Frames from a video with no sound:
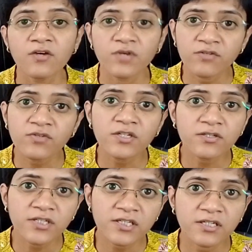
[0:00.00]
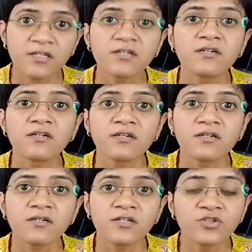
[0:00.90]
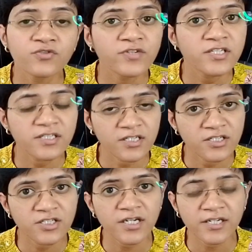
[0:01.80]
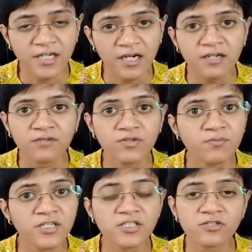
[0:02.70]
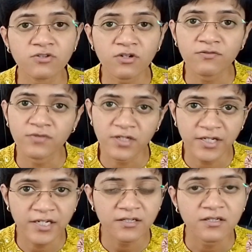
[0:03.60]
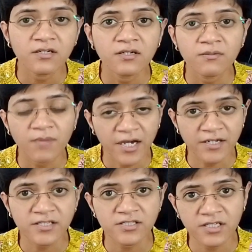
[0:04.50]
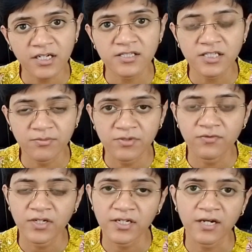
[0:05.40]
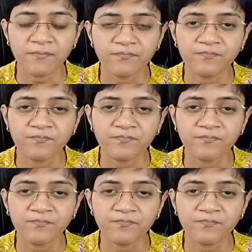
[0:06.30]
When we treat Ludwig's angina, we must not forget myristica sebifera.